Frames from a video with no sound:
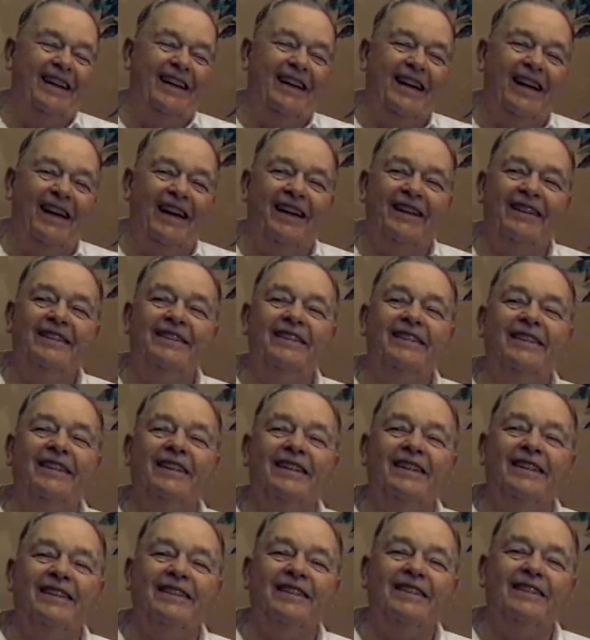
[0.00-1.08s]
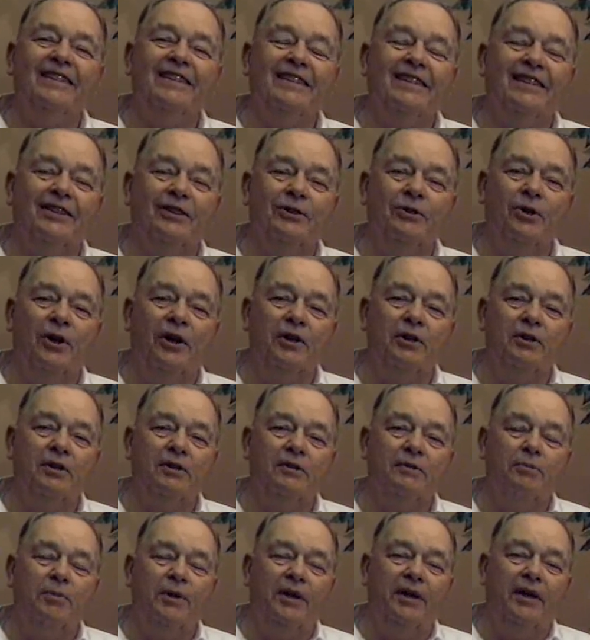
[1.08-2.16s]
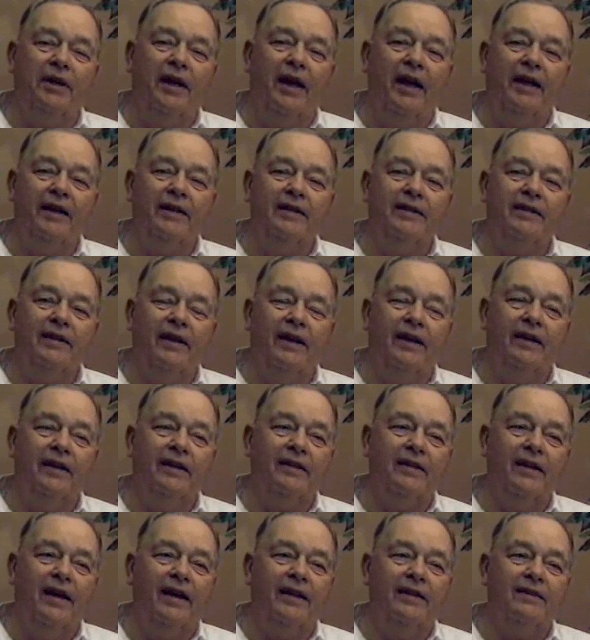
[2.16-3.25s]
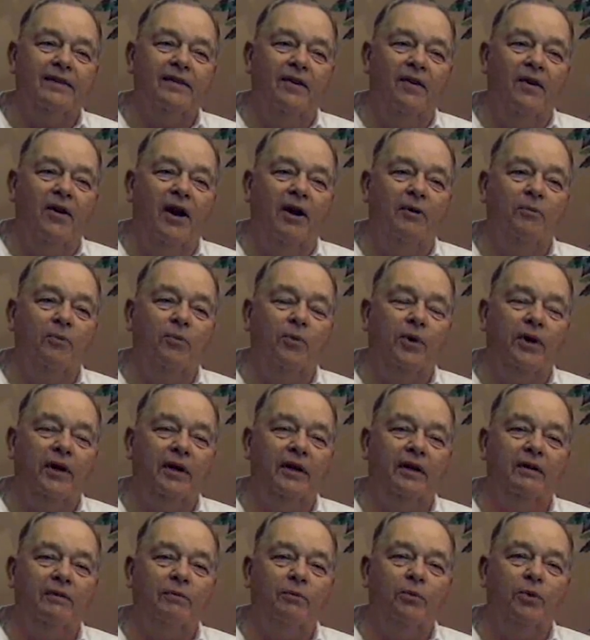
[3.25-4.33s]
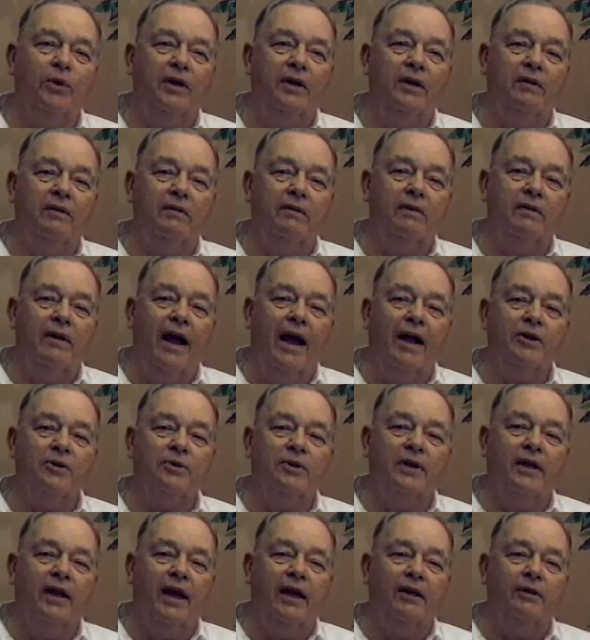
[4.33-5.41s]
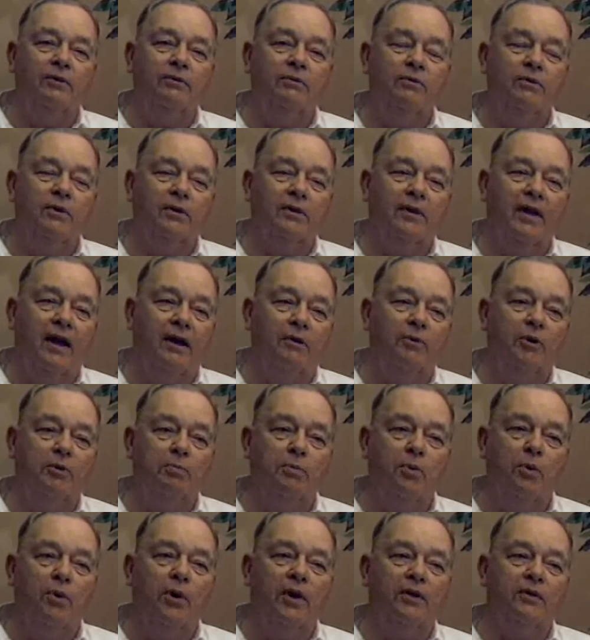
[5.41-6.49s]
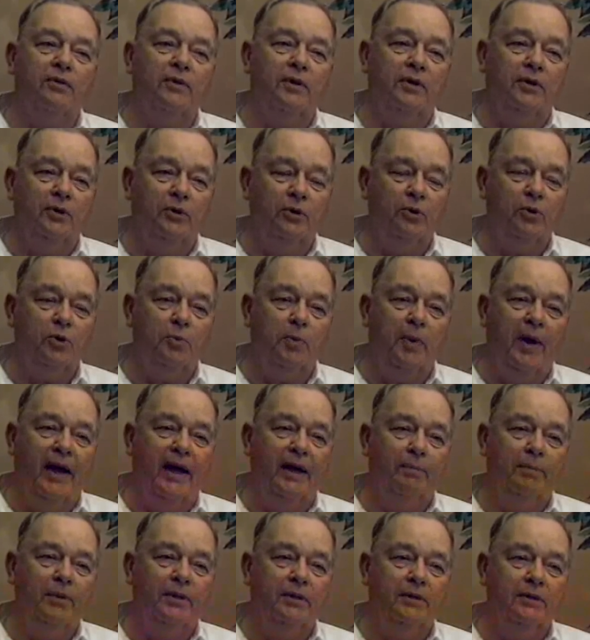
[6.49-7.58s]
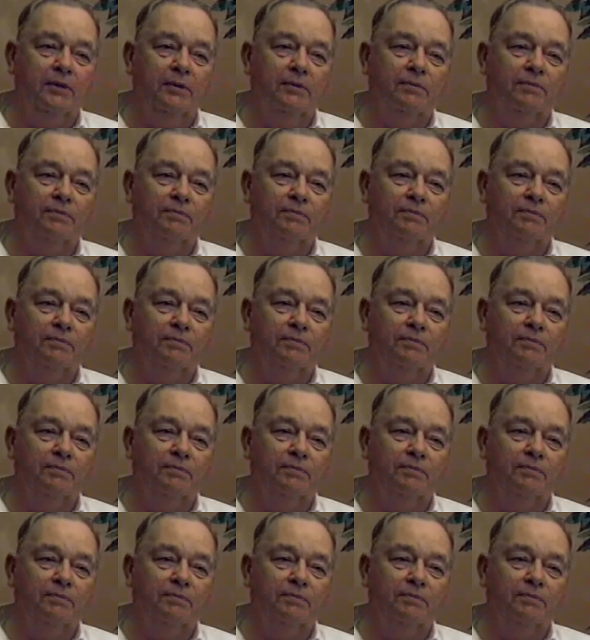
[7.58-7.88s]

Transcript: And of course, being 18 at that time, we naturally had a lot of reports in the newspapers.